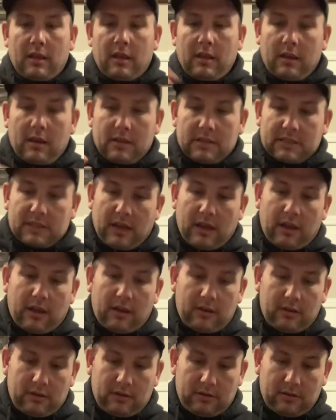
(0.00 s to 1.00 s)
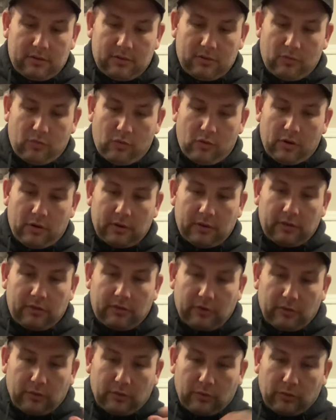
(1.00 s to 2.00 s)
it's got one,
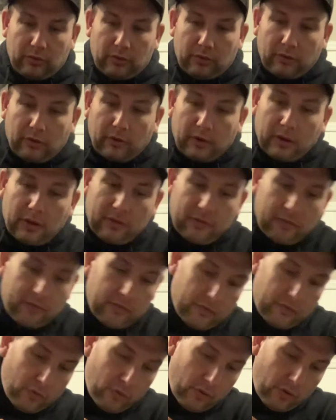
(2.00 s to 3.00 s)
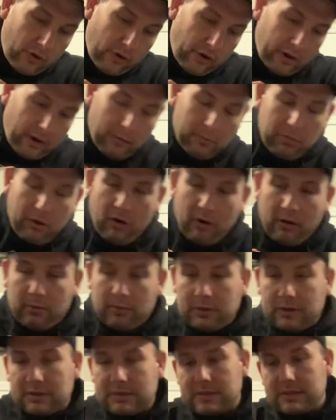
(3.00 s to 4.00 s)
two, three, four
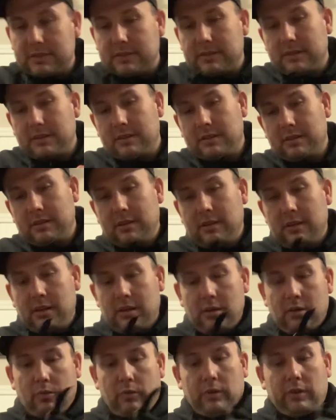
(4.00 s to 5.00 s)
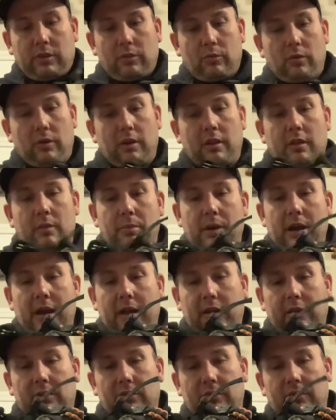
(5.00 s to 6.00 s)
compartments. With the one in the
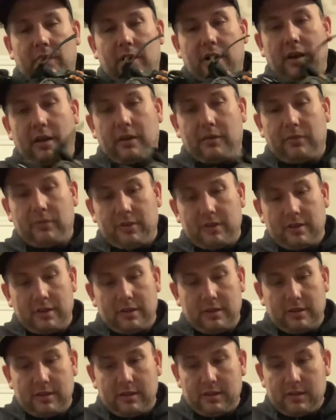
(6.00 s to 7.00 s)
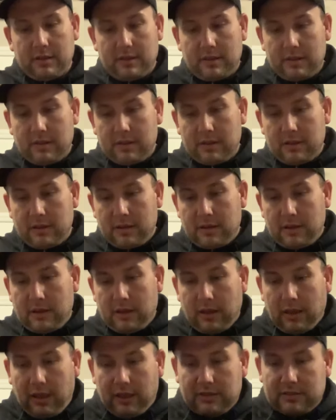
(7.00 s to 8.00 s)
back is five.
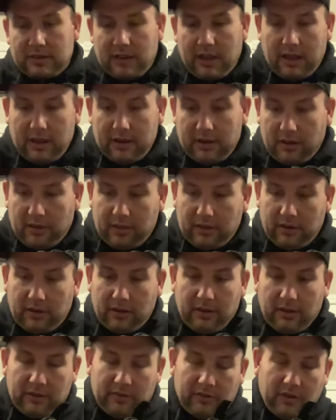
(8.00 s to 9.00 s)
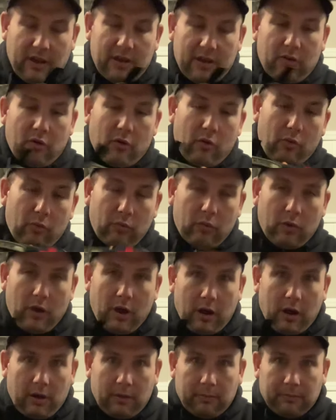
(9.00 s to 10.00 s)
It's got nothing on It's got no,
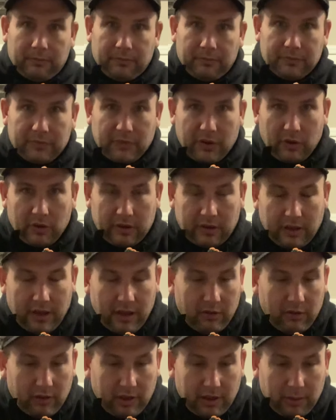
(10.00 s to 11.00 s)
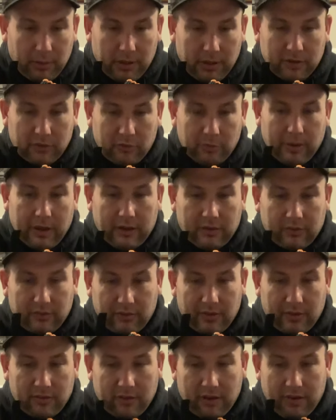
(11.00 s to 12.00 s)
um, the only thing I don't like about this bag is it
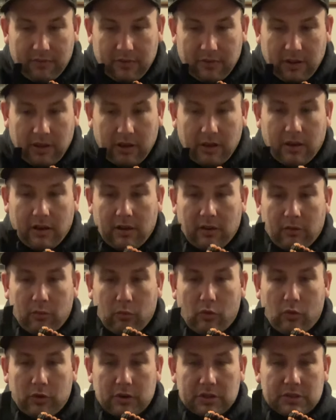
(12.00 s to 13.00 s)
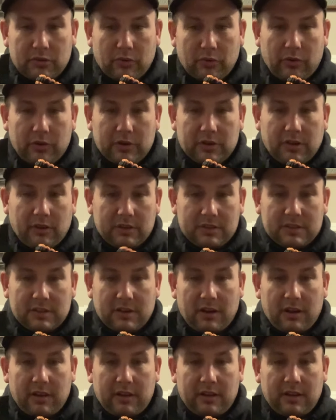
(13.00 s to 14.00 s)
doesn't have any uh, water storage on the
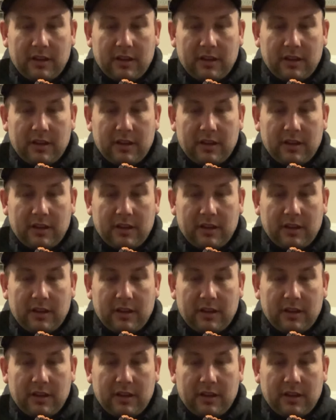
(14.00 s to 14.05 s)
side.